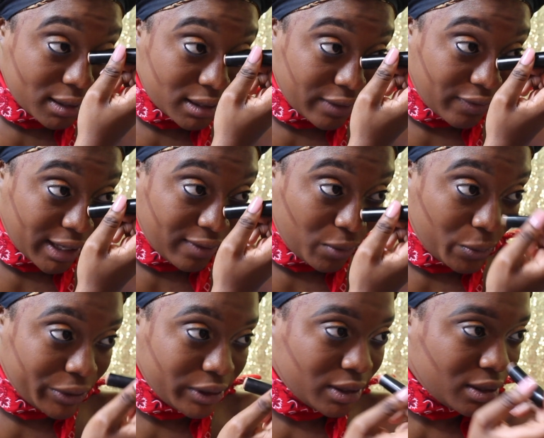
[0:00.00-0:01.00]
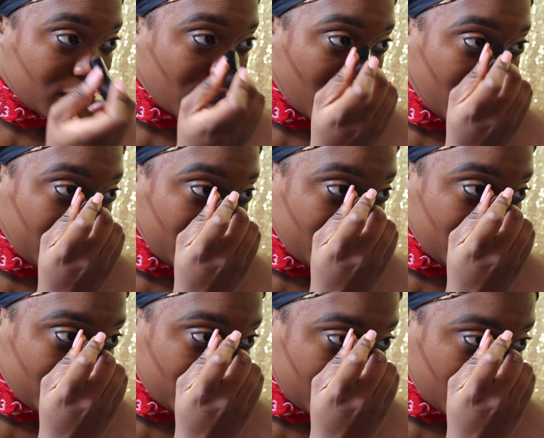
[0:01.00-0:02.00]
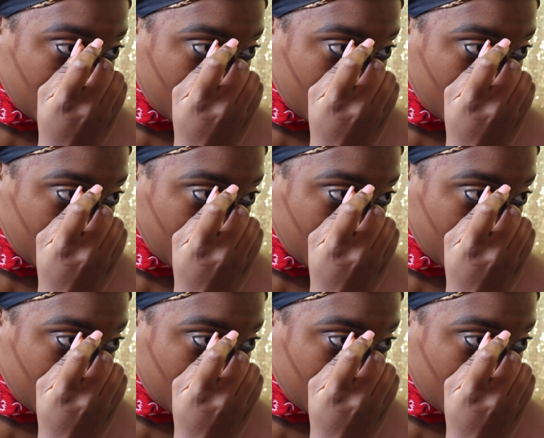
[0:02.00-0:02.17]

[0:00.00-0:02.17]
Like stuff I haven't worn since college.